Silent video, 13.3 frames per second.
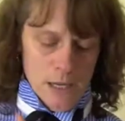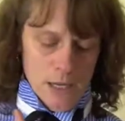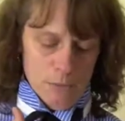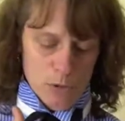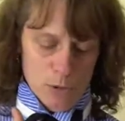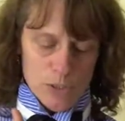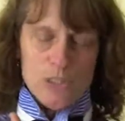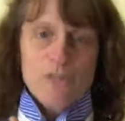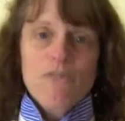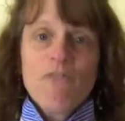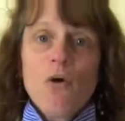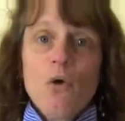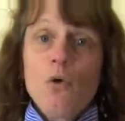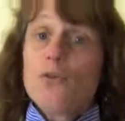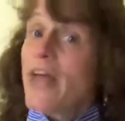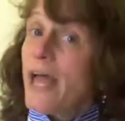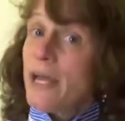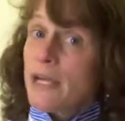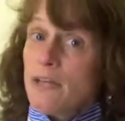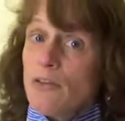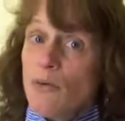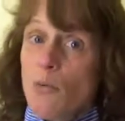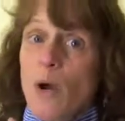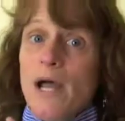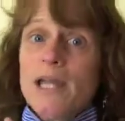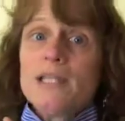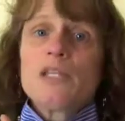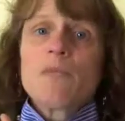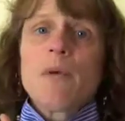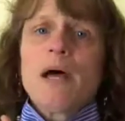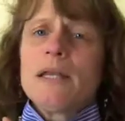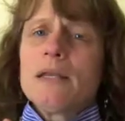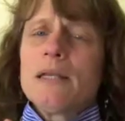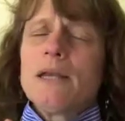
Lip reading: I'm going to fold that at the wide spot.